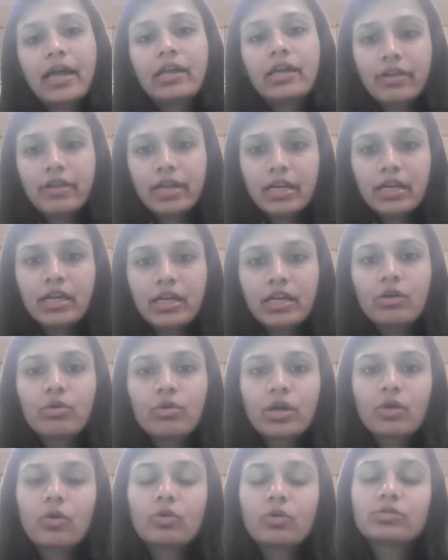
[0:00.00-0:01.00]
by
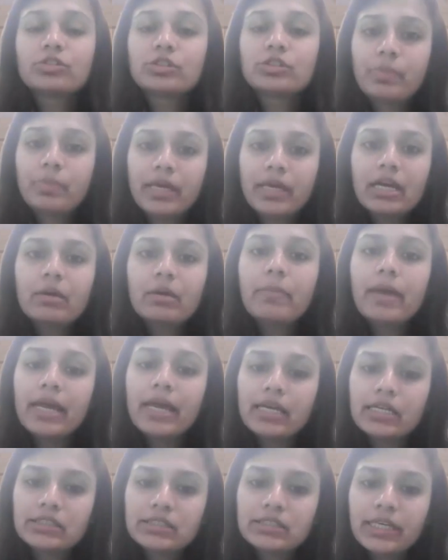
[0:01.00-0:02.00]
reading, you can also
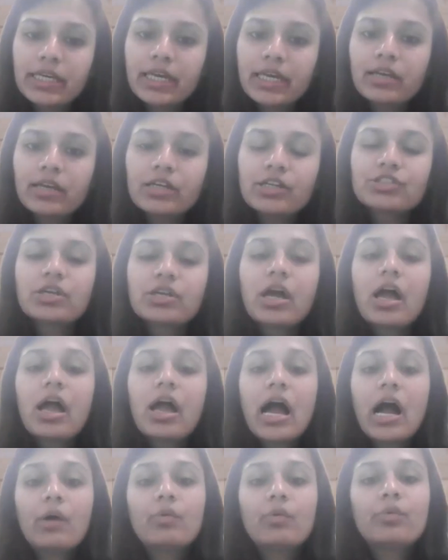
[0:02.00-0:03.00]
speak basic
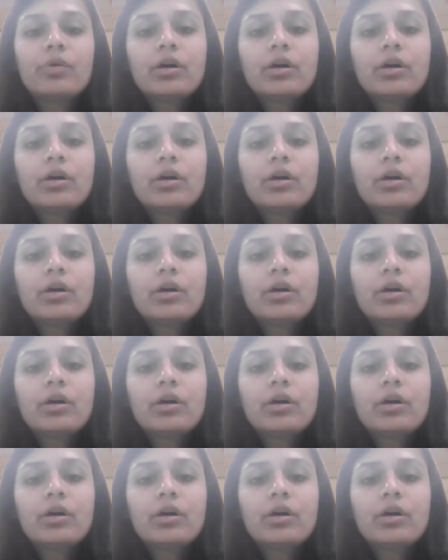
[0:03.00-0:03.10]
English.